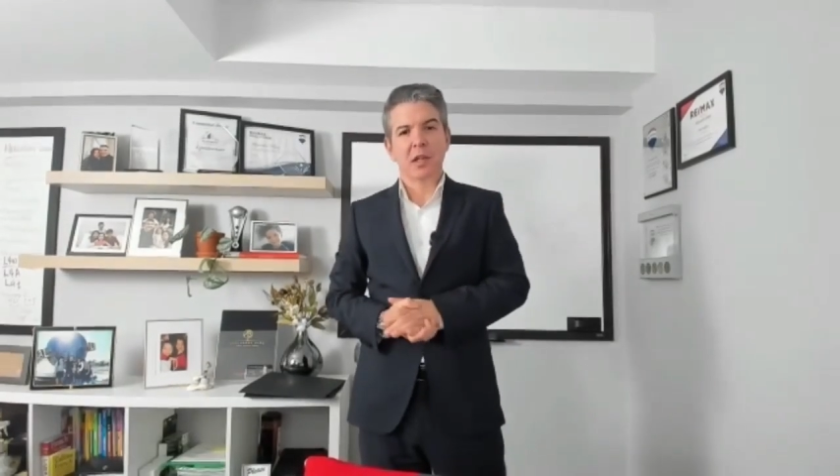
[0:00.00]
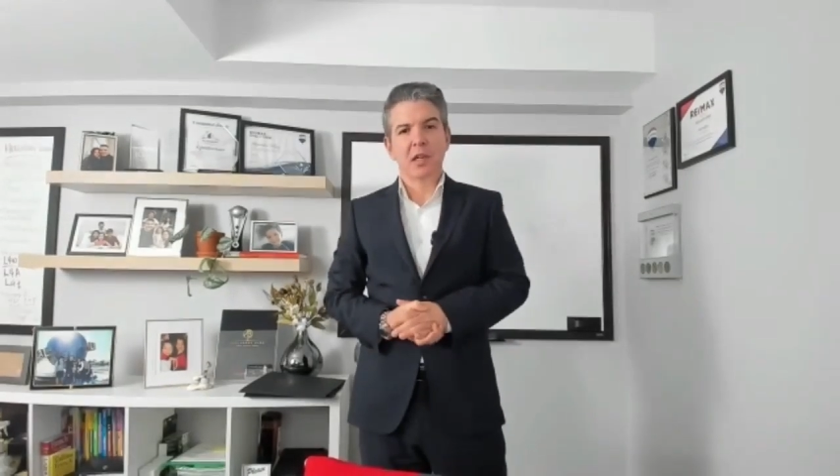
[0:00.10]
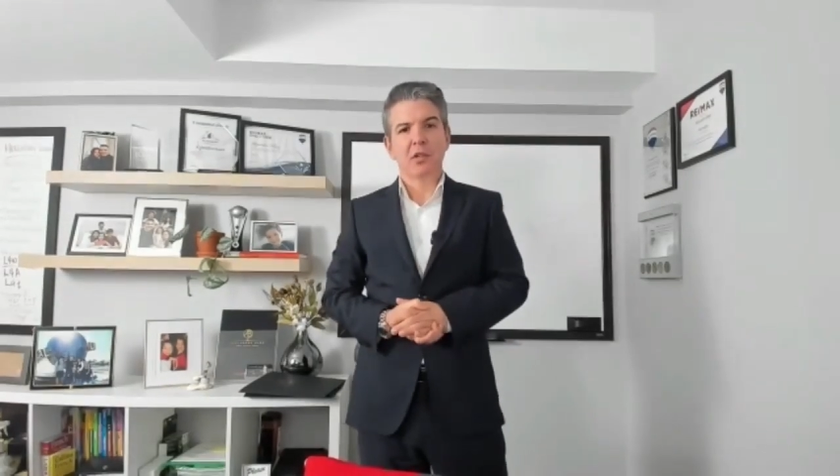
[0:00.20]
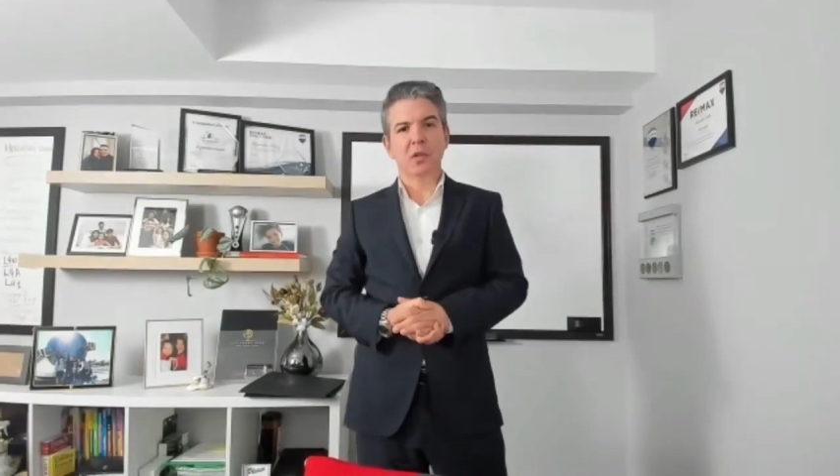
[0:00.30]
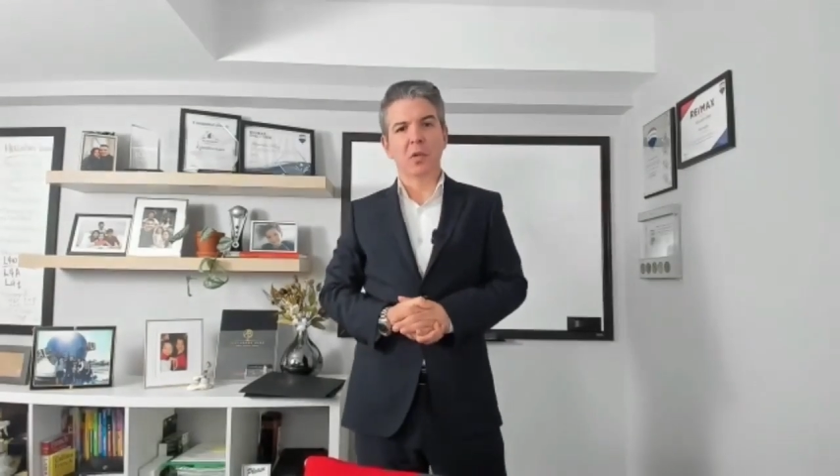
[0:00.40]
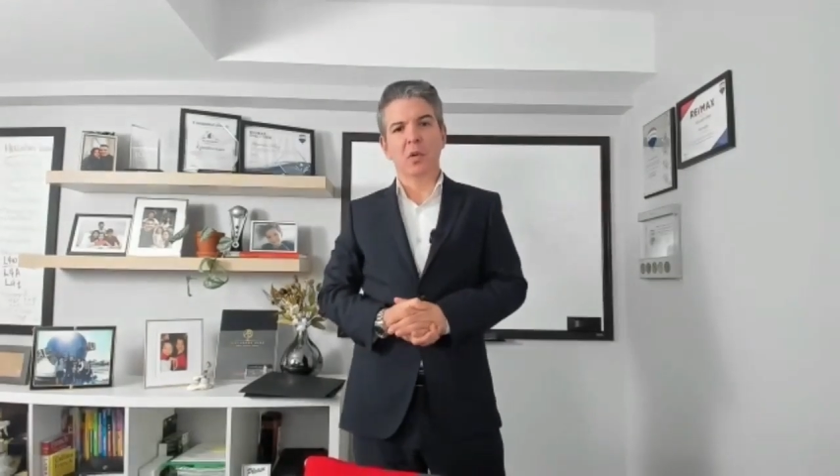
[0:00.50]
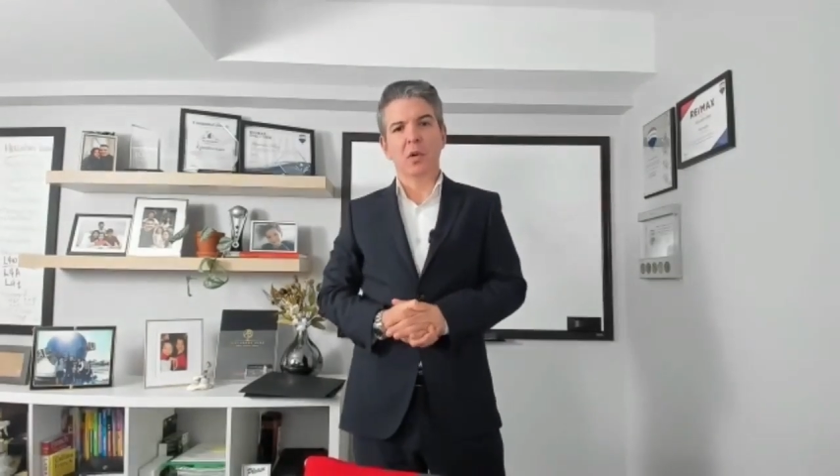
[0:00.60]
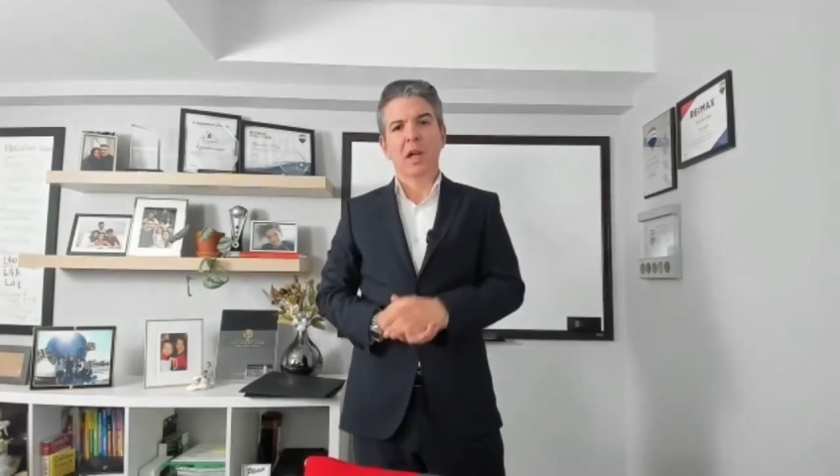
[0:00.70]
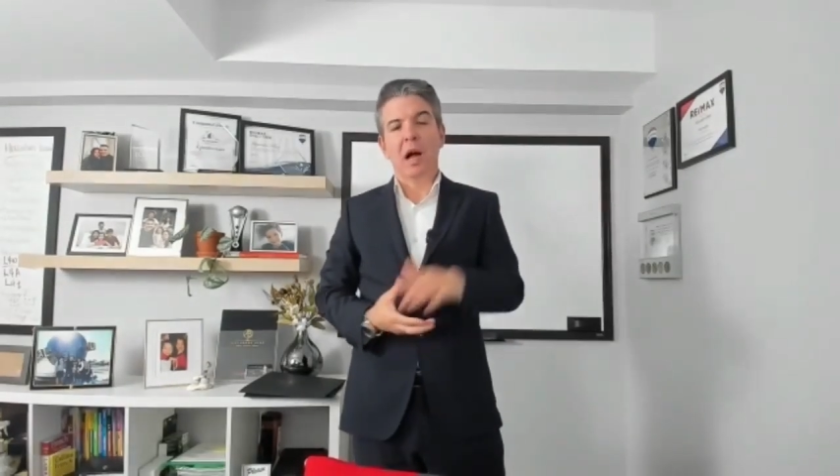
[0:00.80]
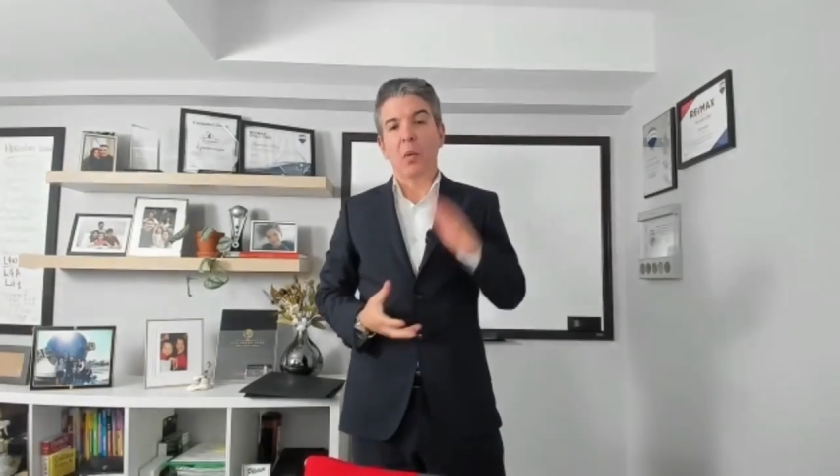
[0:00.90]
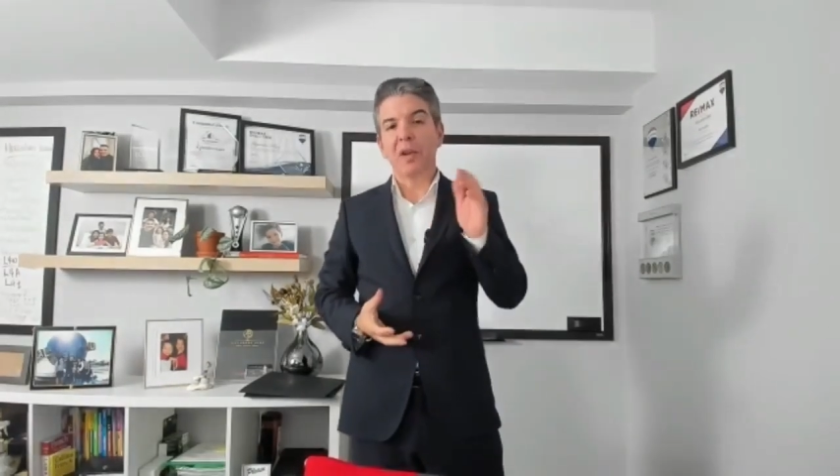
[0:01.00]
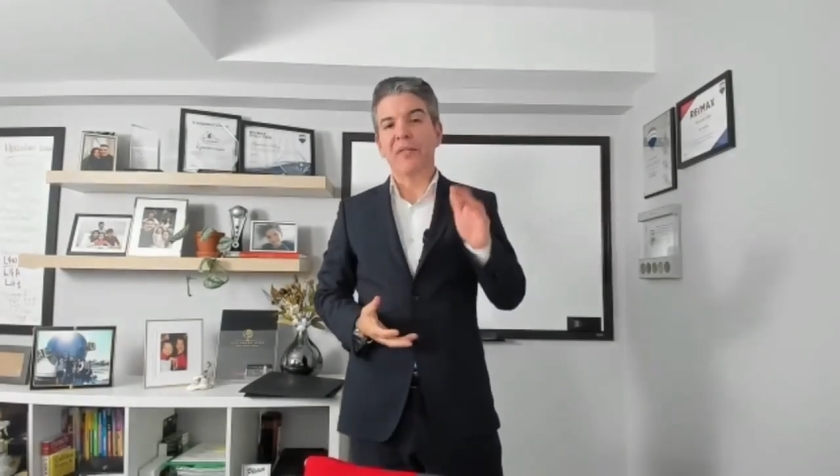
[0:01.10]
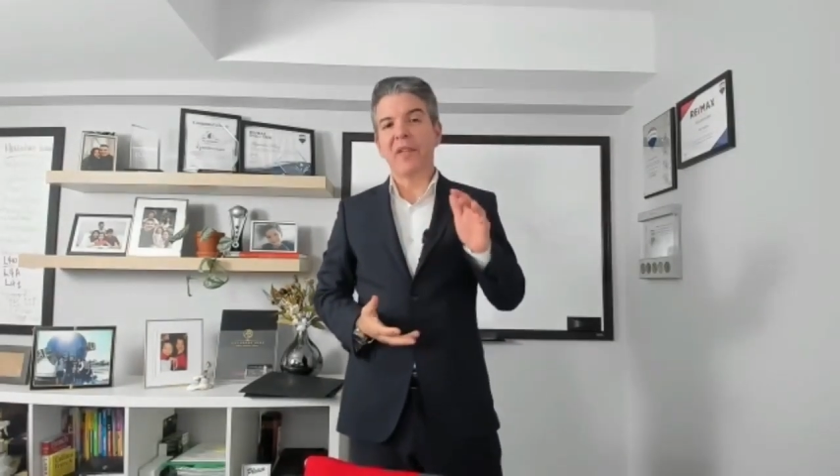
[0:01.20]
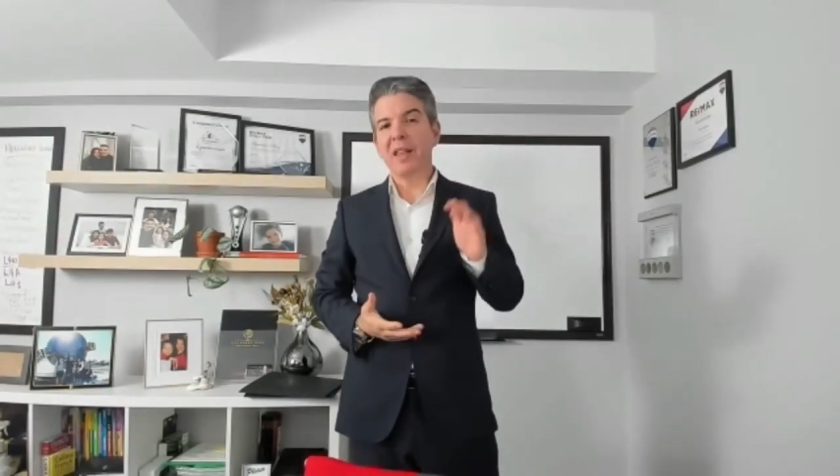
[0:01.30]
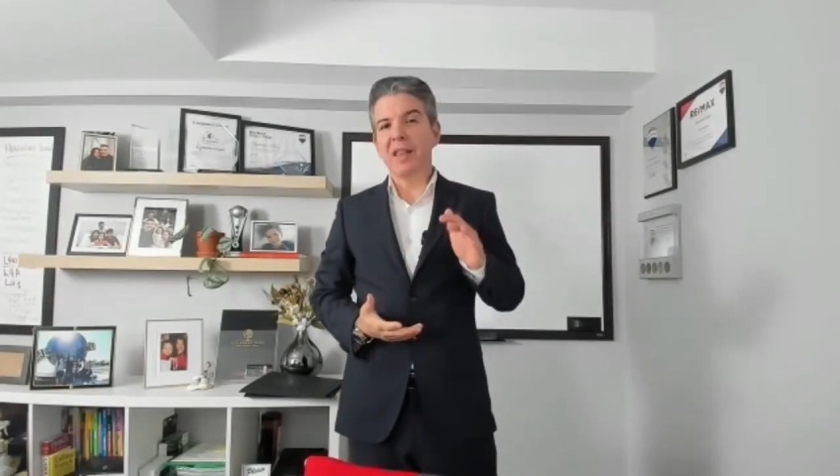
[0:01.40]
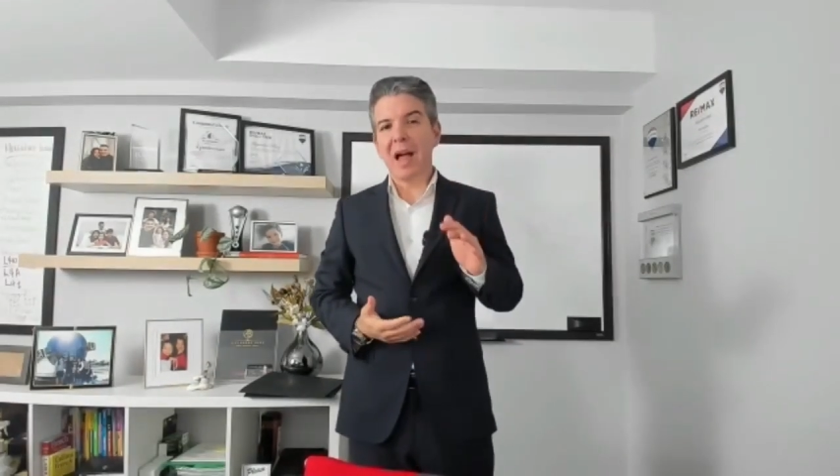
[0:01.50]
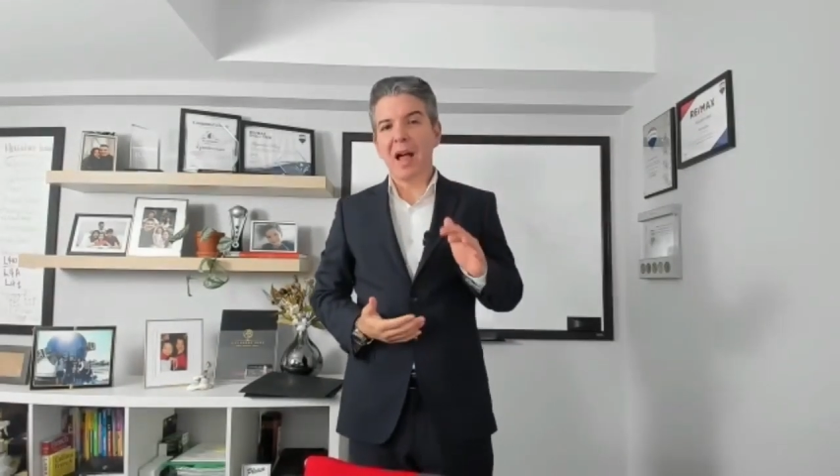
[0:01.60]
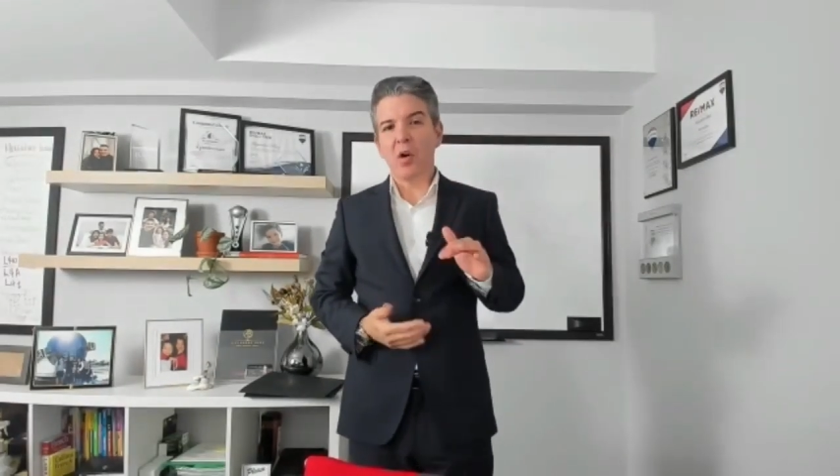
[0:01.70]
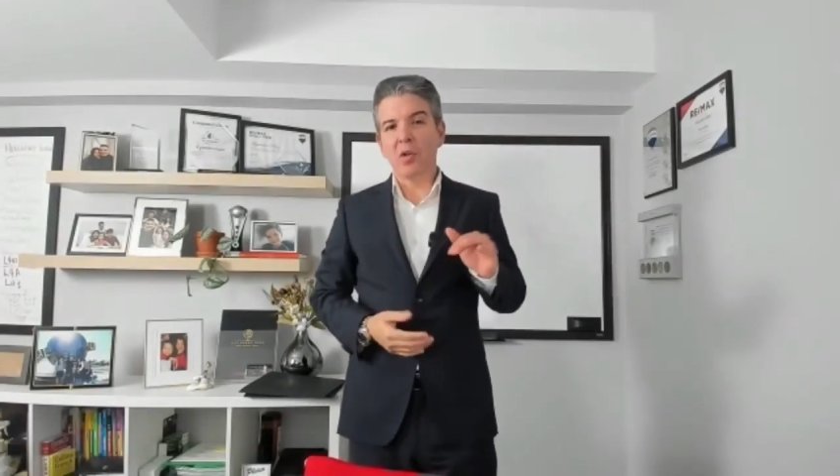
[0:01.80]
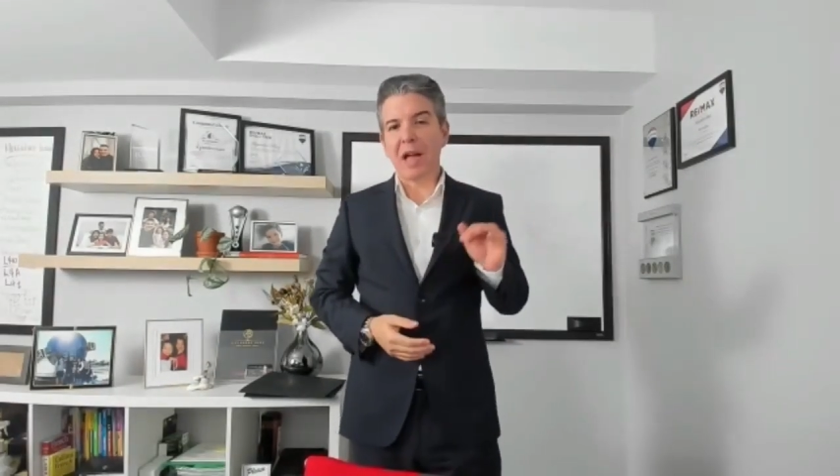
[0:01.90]
So I want to find
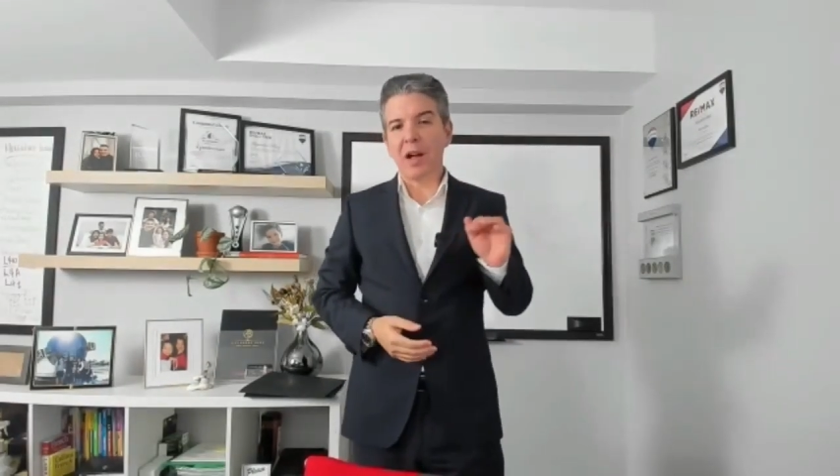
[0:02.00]
out